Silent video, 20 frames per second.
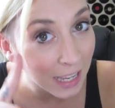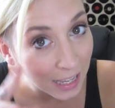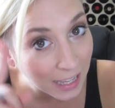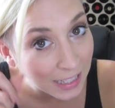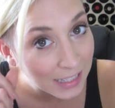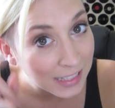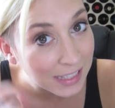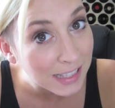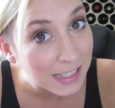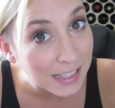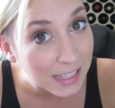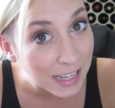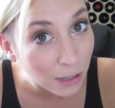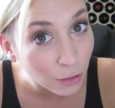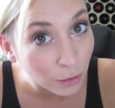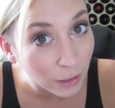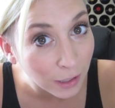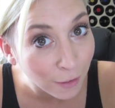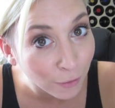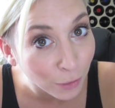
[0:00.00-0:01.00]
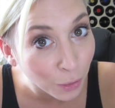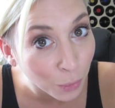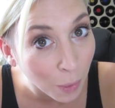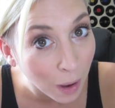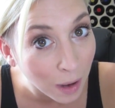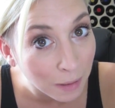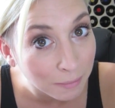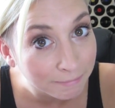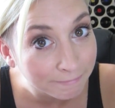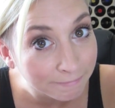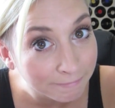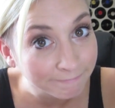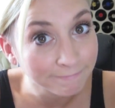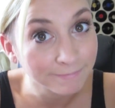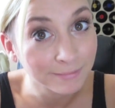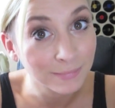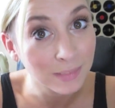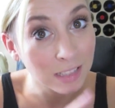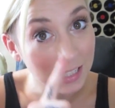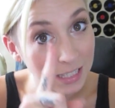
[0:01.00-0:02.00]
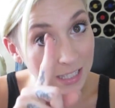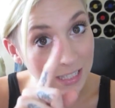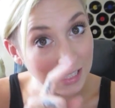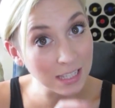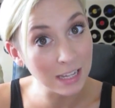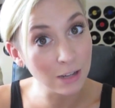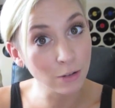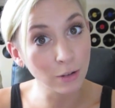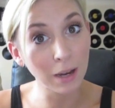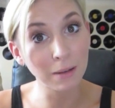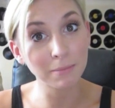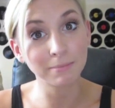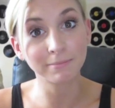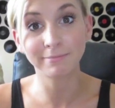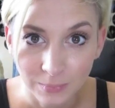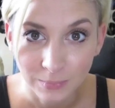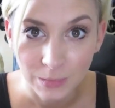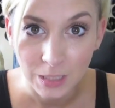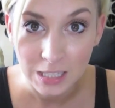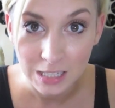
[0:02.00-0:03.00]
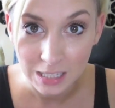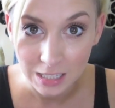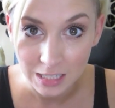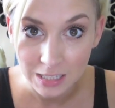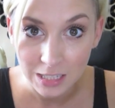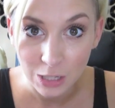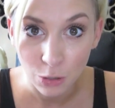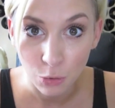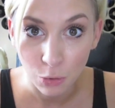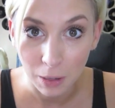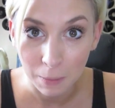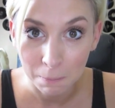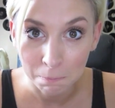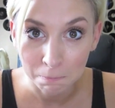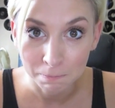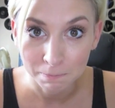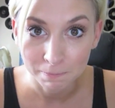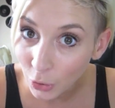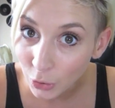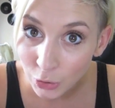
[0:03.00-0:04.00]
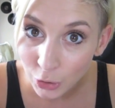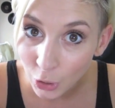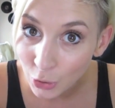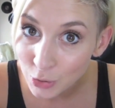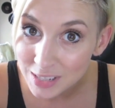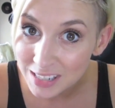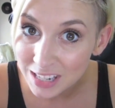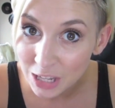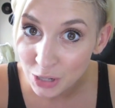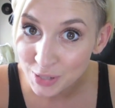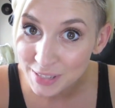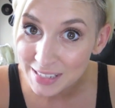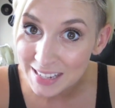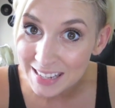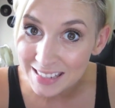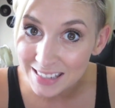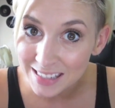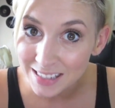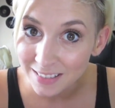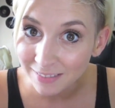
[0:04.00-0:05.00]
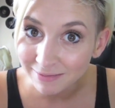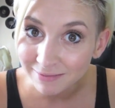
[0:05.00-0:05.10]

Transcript: it's a secret, everyone. It's a secret. It's a secret. No stealsies.